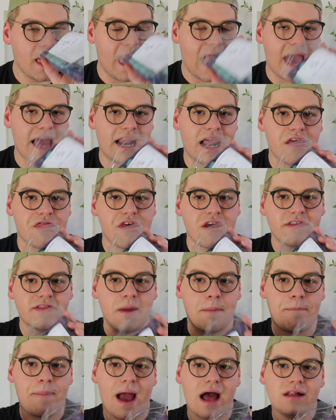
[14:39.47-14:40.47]
And I think
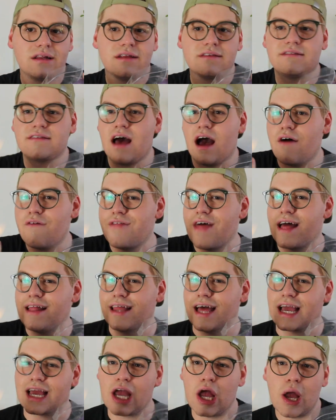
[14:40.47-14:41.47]
the balance of that
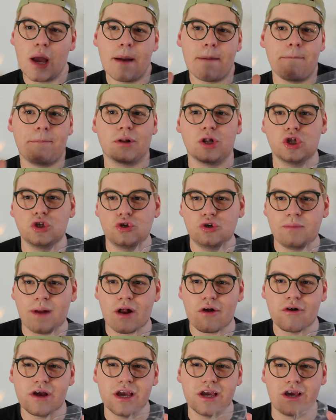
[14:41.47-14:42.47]
like
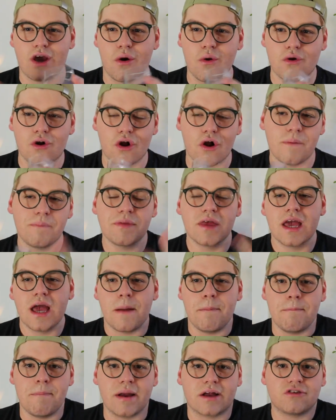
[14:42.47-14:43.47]
blueberry yogurt
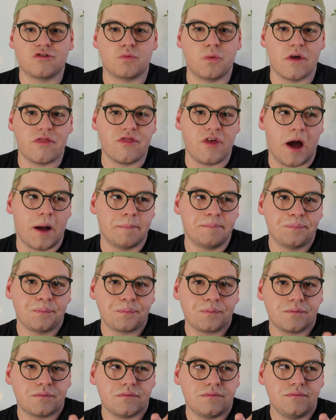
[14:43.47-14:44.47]
mixed with
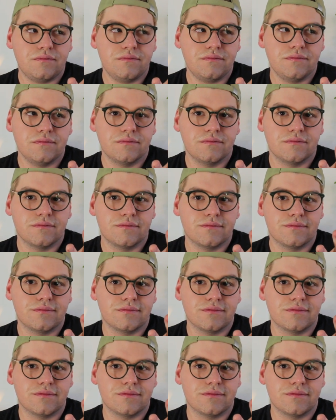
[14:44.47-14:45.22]
the